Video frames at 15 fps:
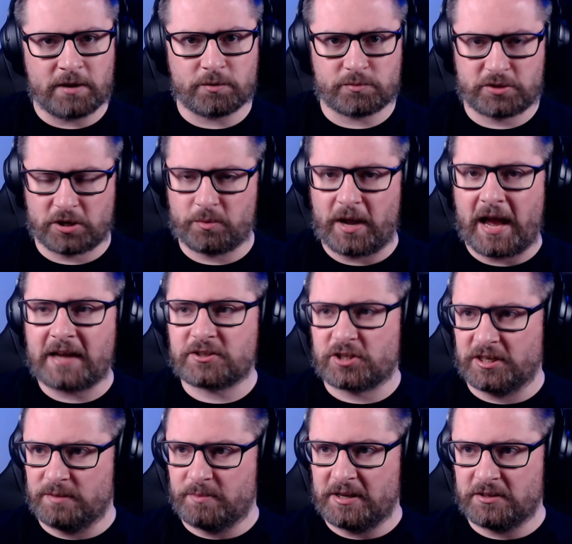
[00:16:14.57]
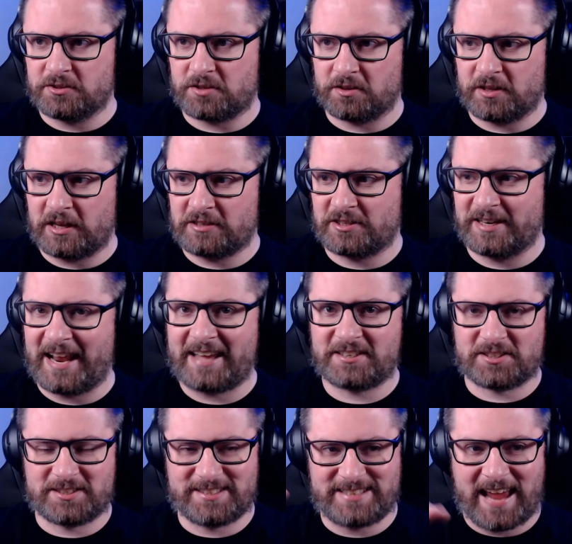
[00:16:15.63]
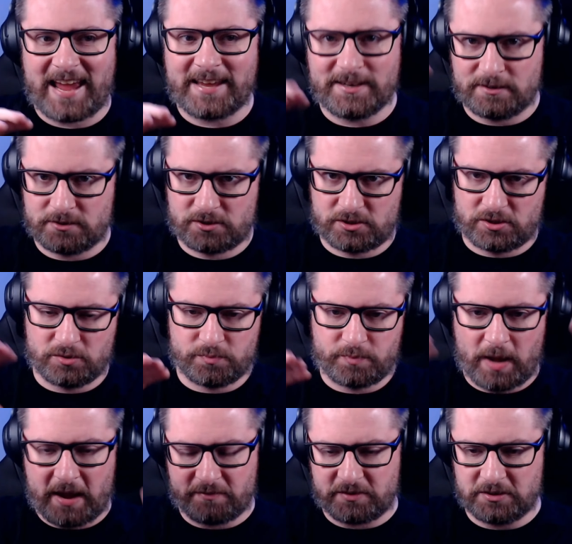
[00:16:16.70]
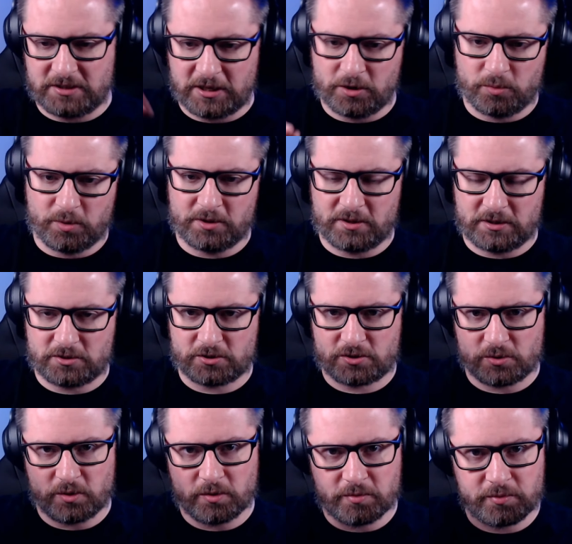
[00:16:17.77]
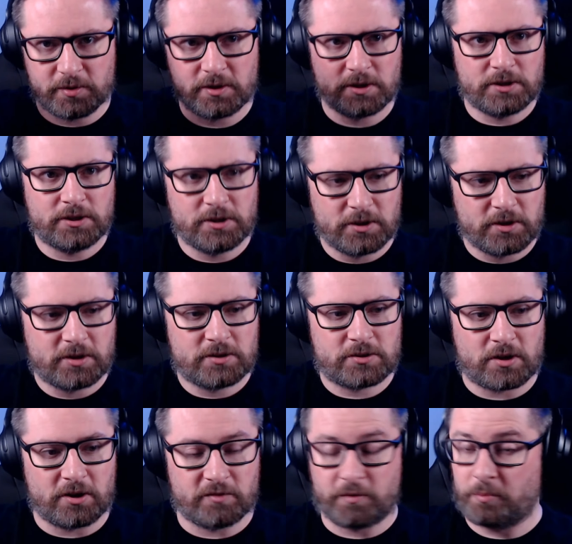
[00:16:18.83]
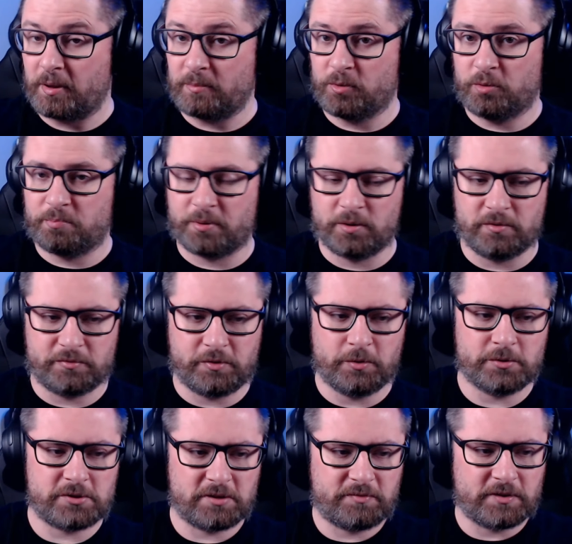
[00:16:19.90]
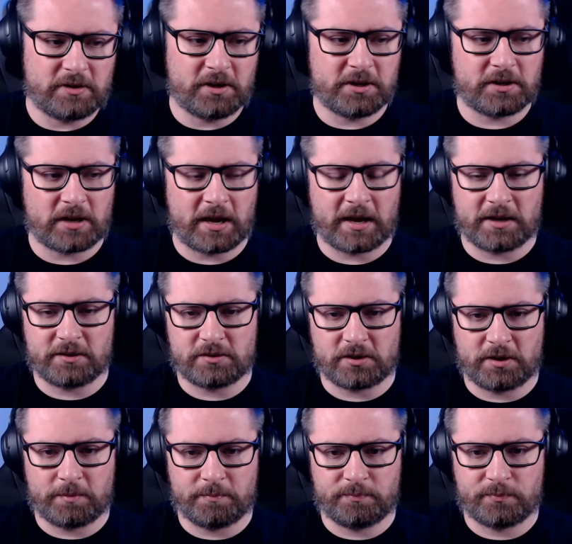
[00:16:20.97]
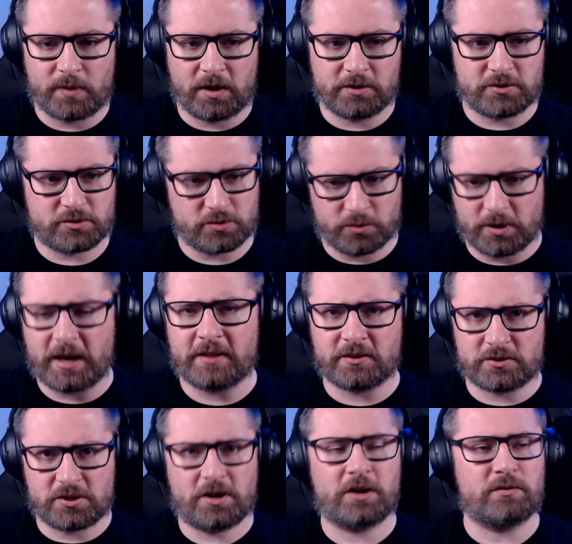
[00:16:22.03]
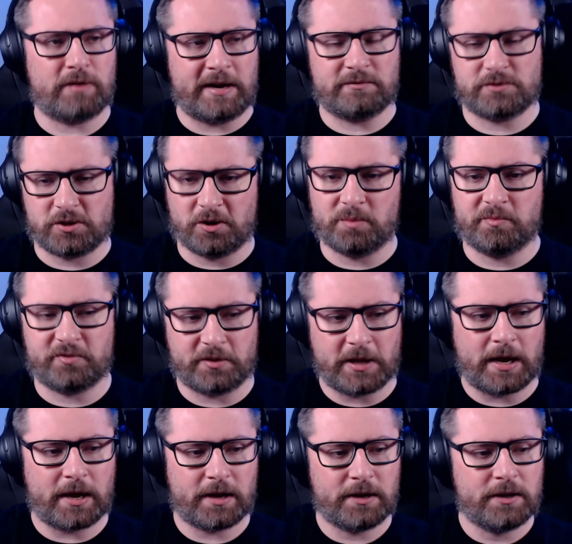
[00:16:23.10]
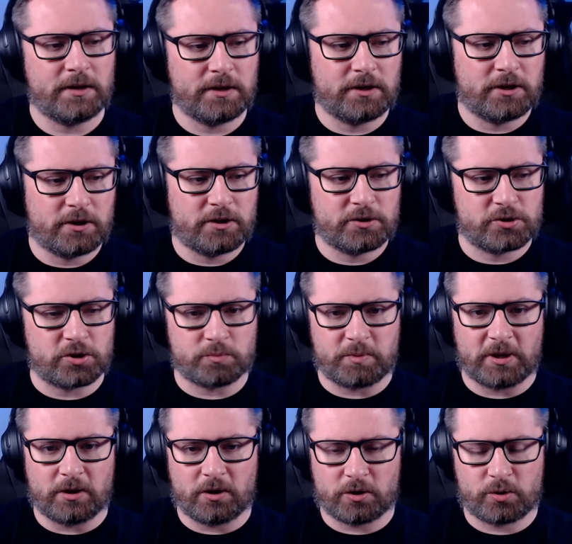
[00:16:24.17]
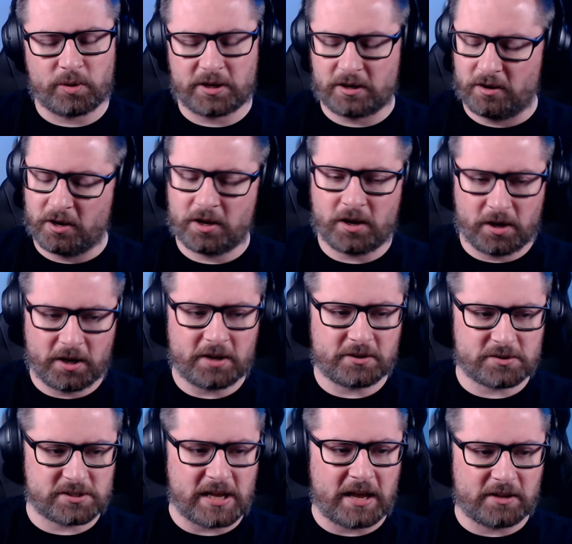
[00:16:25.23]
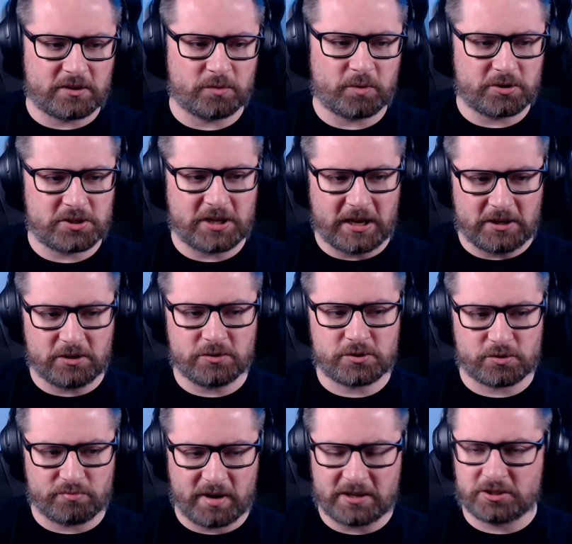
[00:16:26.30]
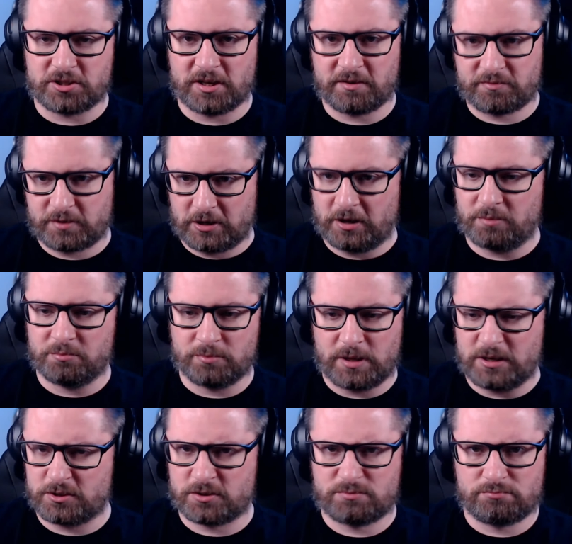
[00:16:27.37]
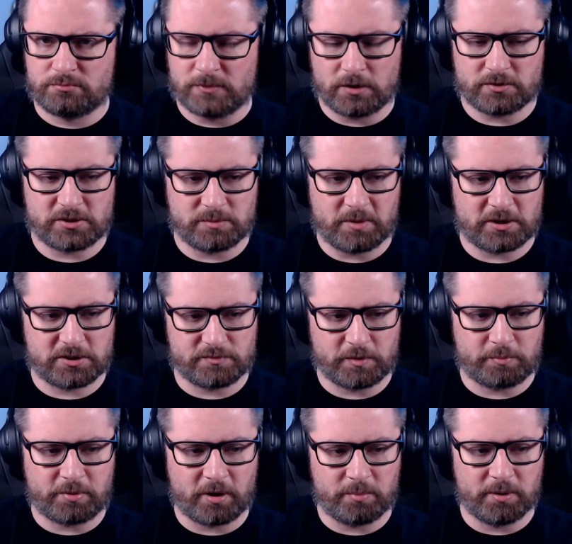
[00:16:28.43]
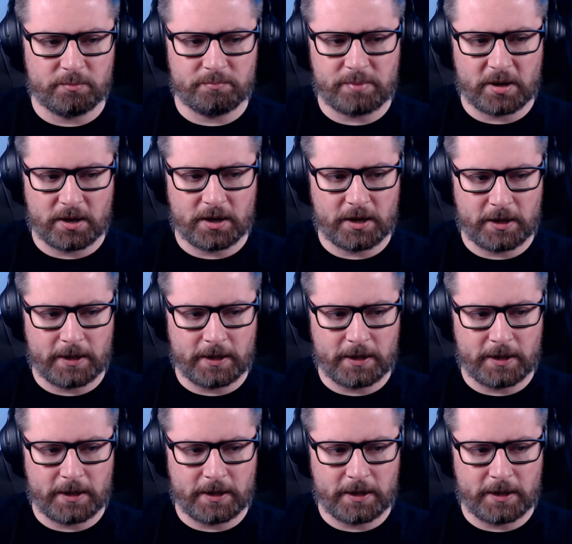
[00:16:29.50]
So it actually means that there's less settings to have to deal with. It just sort of kind of a bit more brute force, if you like. And I just thought, yeah, the turnaround time for that should be a lot quicker. I understand that once you get used to Redshift, it's not so much of a problem, but